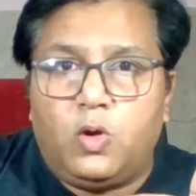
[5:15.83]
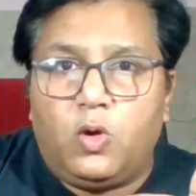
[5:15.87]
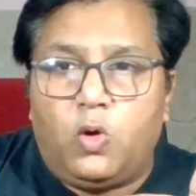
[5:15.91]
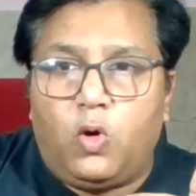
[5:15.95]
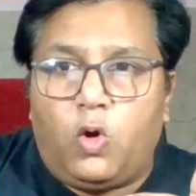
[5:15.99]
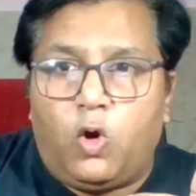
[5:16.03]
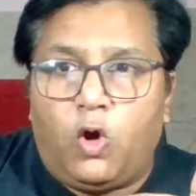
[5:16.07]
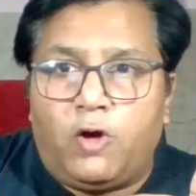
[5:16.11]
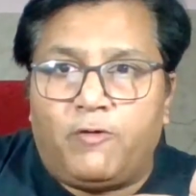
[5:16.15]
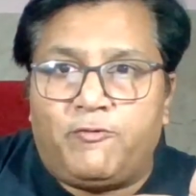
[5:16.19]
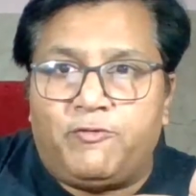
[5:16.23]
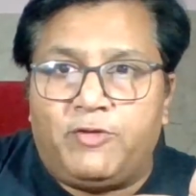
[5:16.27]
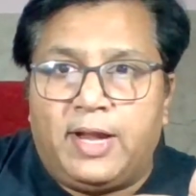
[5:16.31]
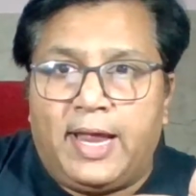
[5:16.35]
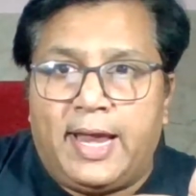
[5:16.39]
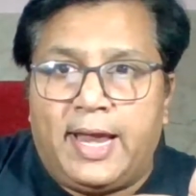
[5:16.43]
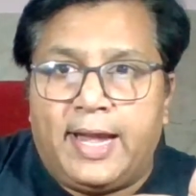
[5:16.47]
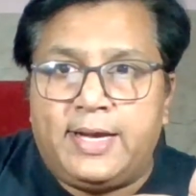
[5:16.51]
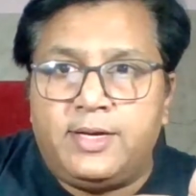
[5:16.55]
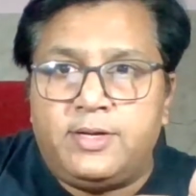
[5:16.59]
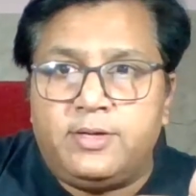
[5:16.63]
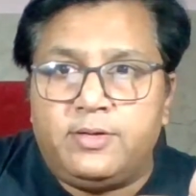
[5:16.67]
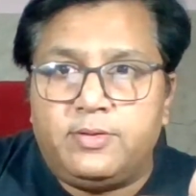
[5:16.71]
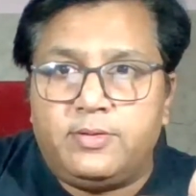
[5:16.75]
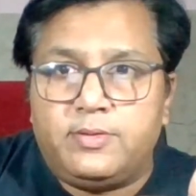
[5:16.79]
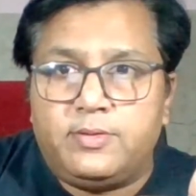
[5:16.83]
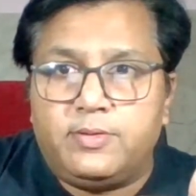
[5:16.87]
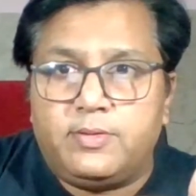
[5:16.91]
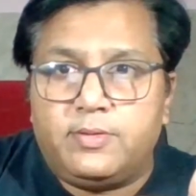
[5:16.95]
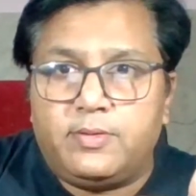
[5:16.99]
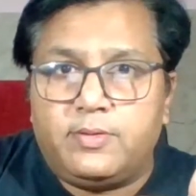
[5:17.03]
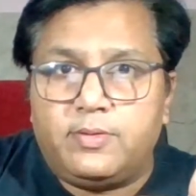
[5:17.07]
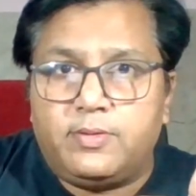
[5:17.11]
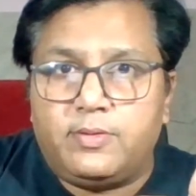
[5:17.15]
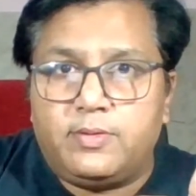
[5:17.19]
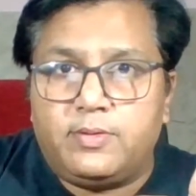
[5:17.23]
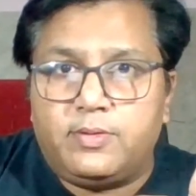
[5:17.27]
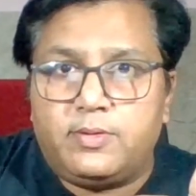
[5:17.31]
of land
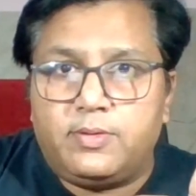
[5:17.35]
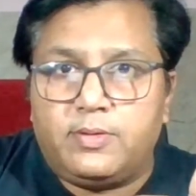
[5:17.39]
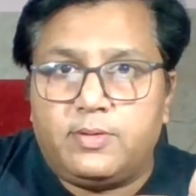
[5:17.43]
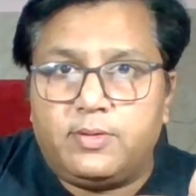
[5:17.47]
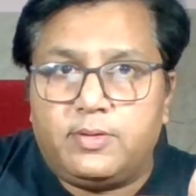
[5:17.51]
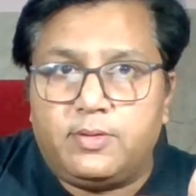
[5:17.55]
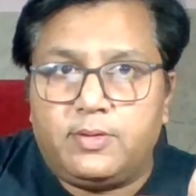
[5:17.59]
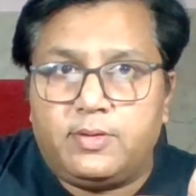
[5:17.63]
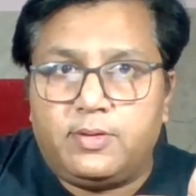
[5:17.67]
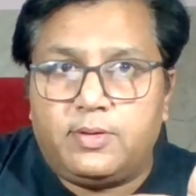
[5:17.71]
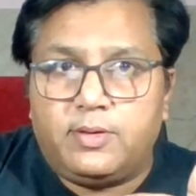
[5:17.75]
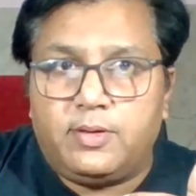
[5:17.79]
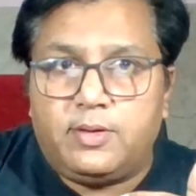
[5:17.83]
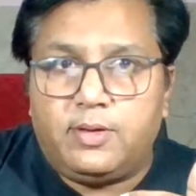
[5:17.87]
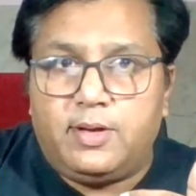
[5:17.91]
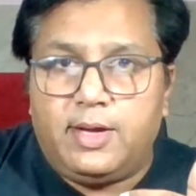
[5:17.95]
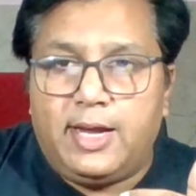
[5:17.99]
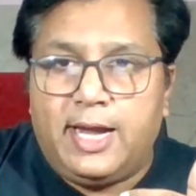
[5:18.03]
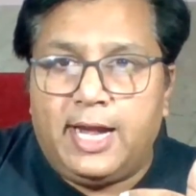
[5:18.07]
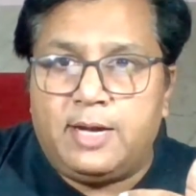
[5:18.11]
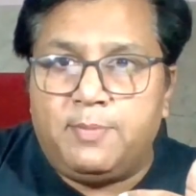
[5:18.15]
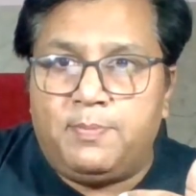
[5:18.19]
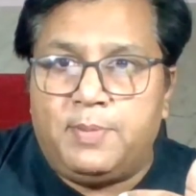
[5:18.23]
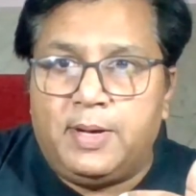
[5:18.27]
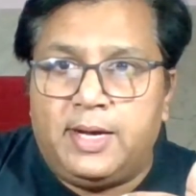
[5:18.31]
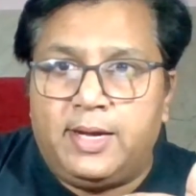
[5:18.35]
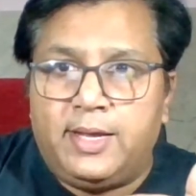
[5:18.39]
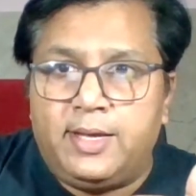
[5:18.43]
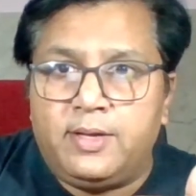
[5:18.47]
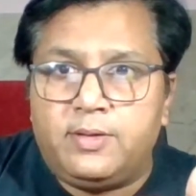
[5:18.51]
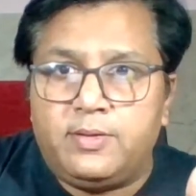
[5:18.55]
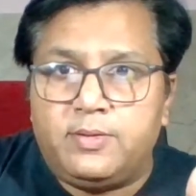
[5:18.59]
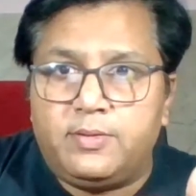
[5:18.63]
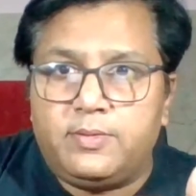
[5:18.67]
and building.